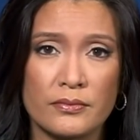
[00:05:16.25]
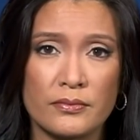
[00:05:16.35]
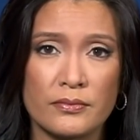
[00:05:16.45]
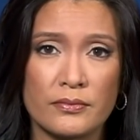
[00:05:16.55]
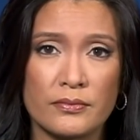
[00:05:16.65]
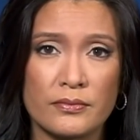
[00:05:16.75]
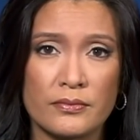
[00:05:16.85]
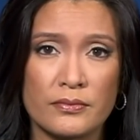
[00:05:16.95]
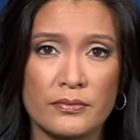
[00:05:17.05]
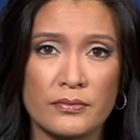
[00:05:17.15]

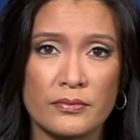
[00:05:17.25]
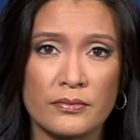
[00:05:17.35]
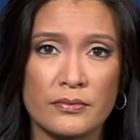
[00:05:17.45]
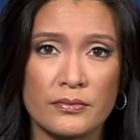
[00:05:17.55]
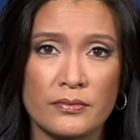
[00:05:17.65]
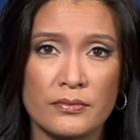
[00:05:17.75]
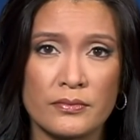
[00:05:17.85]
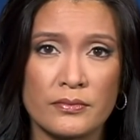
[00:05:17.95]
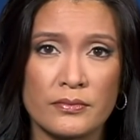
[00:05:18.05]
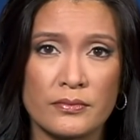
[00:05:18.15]

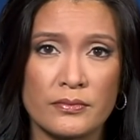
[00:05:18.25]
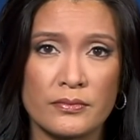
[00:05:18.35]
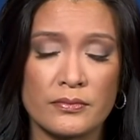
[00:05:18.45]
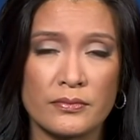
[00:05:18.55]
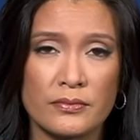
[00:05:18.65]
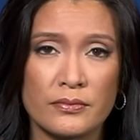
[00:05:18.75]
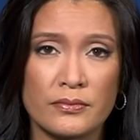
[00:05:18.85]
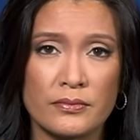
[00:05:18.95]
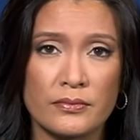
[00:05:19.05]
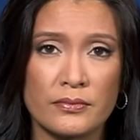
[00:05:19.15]

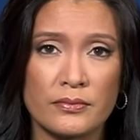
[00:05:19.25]
[no speech]